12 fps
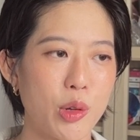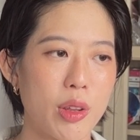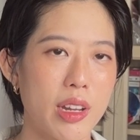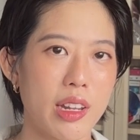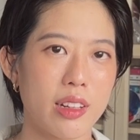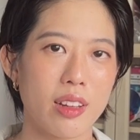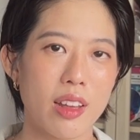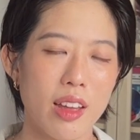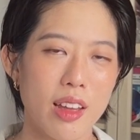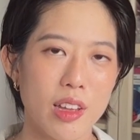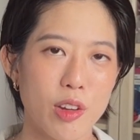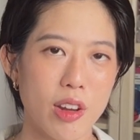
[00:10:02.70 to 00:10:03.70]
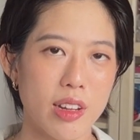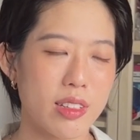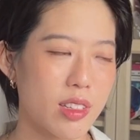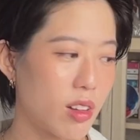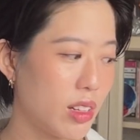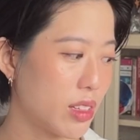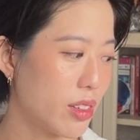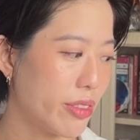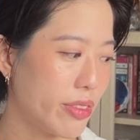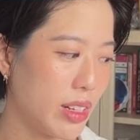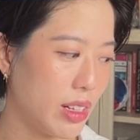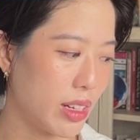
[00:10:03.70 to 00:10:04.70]
we then create this collective
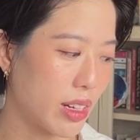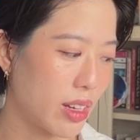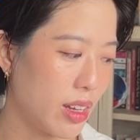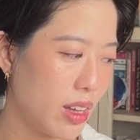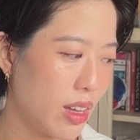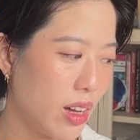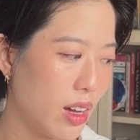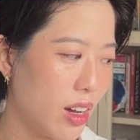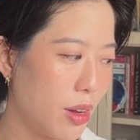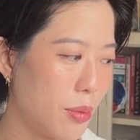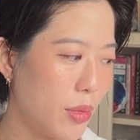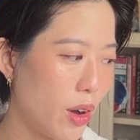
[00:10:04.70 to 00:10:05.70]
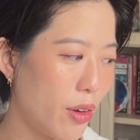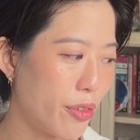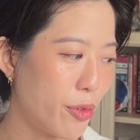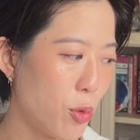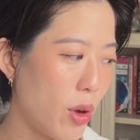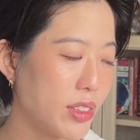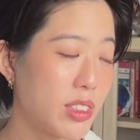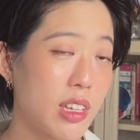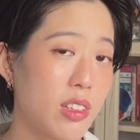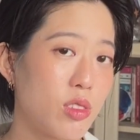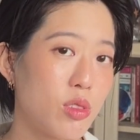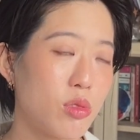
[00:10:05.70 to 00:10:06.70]
feeling of
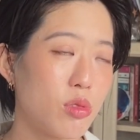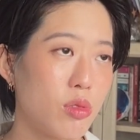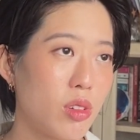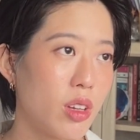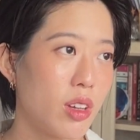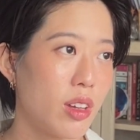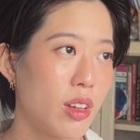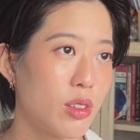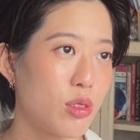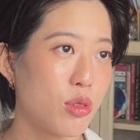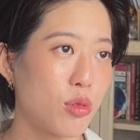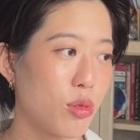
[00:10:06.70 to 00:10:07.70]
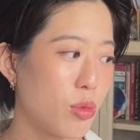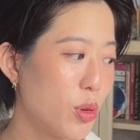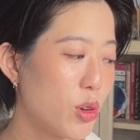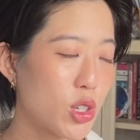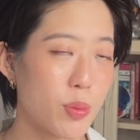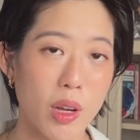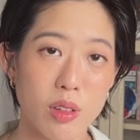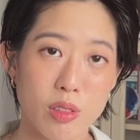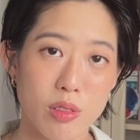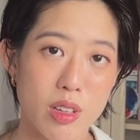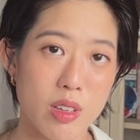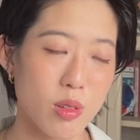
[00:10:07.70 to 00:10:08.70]
wanting to push
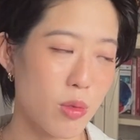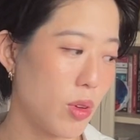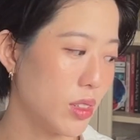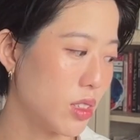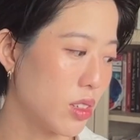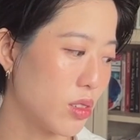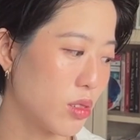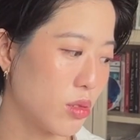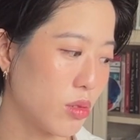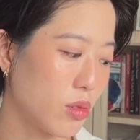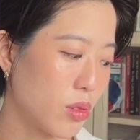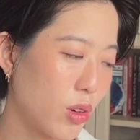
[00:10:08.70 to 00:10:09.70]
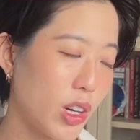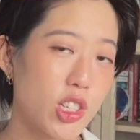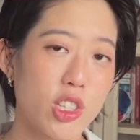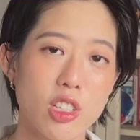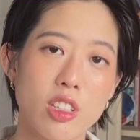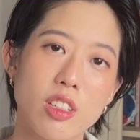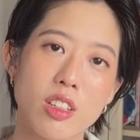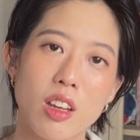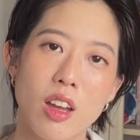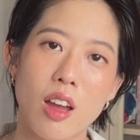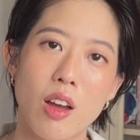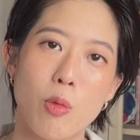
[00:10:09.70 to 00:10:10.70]
boundaries or wanting to question
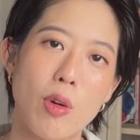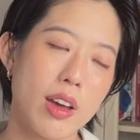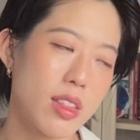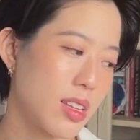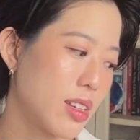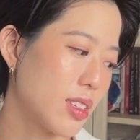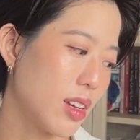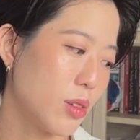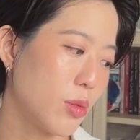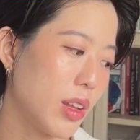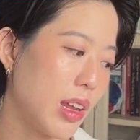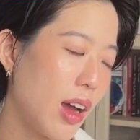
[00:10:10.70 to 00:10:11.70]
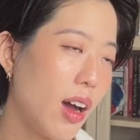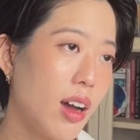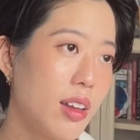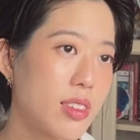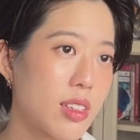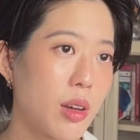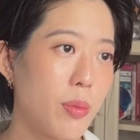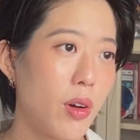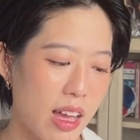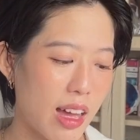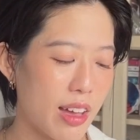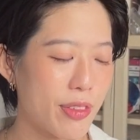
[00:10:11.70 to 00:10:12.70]
why things are the way they are in Singapore.
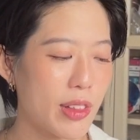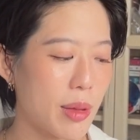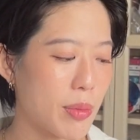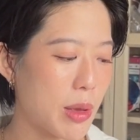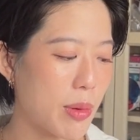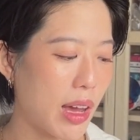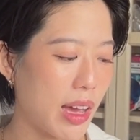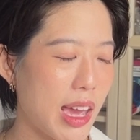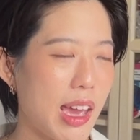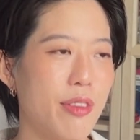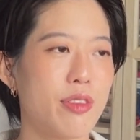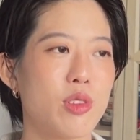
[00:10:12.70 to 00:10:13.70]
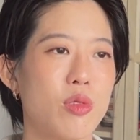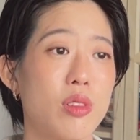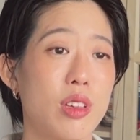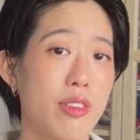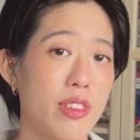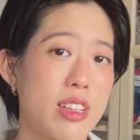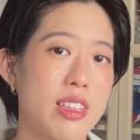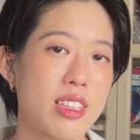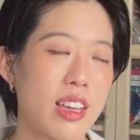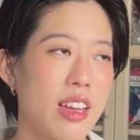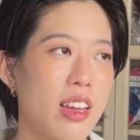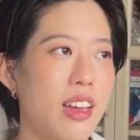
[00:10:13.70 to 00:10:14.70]
I feel like maybe I have to give this
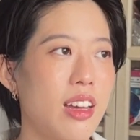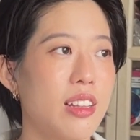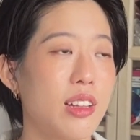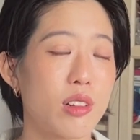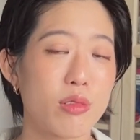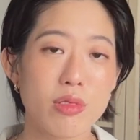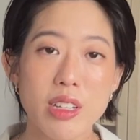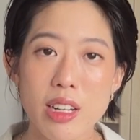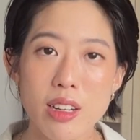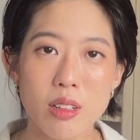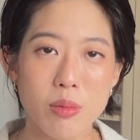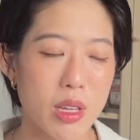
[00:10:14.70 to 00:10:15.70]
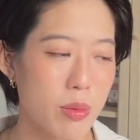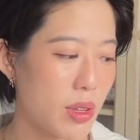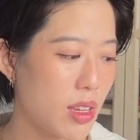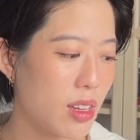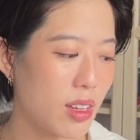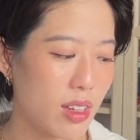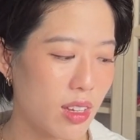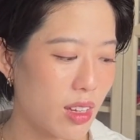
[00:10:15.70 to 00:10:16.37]
another read, maybe